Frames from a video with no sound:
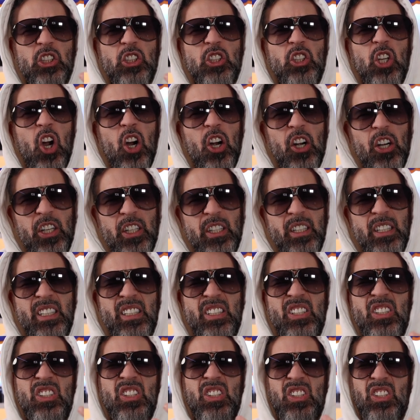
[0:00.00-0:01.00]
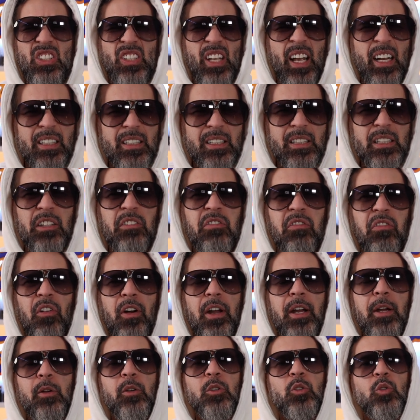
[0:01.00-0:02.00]
dark, sexy
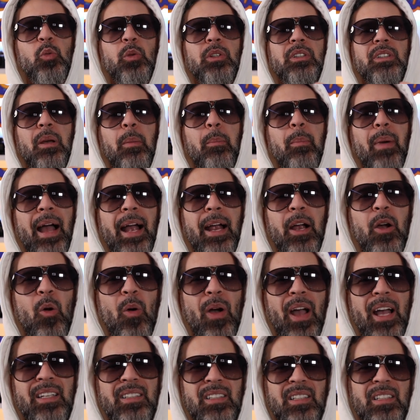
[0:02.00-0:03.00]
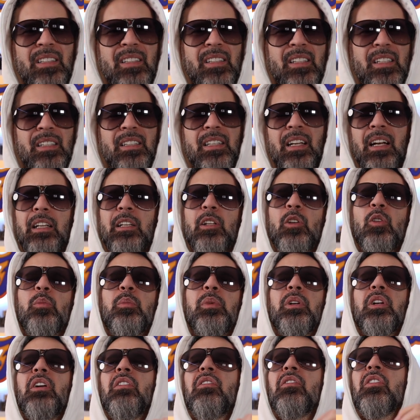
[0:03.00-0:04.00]
fragrance with tobacco essences and a little
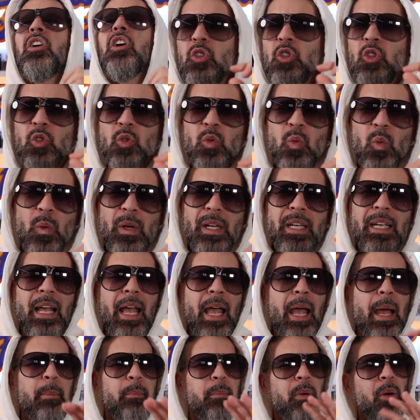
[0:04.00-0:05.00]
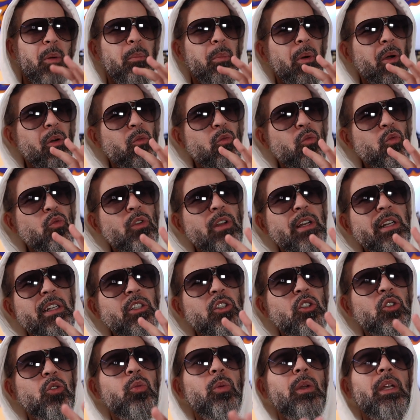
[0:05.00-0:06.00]
bit of sweet amber, but really
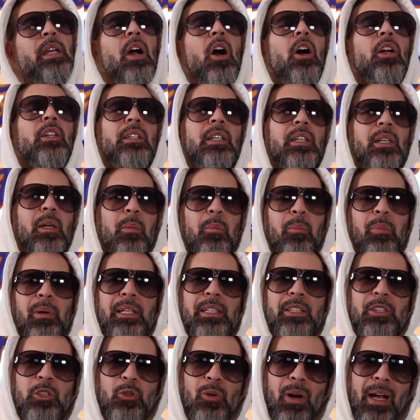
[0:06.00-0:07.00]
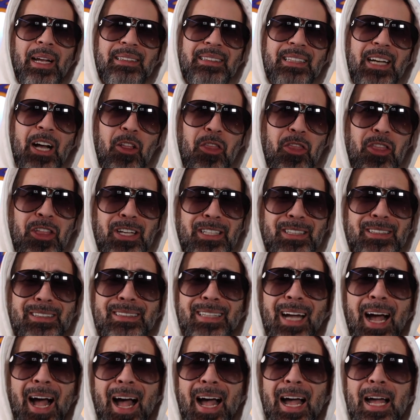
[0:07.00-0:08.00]
sweet on the complete dry down. The
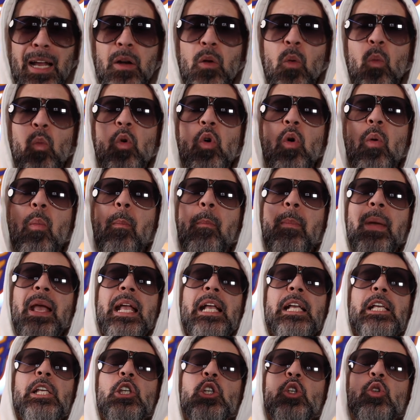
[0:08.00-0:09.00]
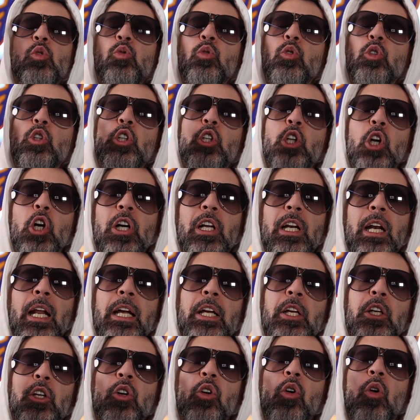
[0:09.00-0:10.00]
Don will make you look
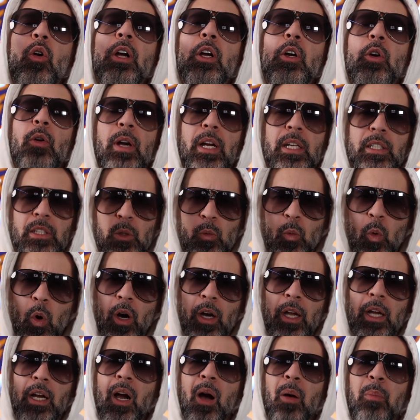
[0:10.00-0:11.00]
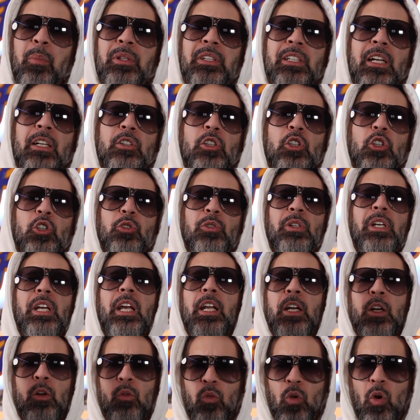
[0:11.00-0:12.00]
like you're going crazy walking up and down the street
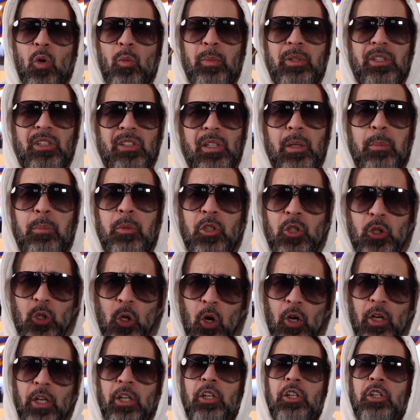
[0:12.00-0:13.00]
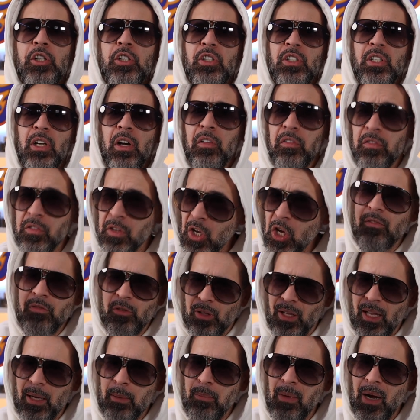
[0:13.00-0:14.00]
in a robe and slippers talking to yourself. If
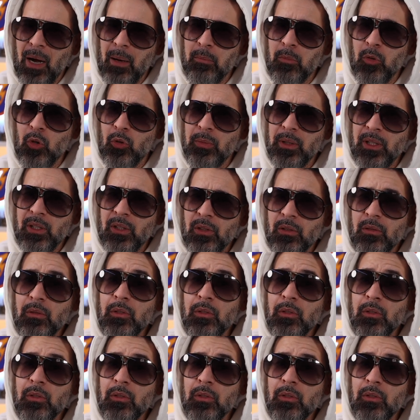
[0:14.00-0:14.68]
you like mob movies,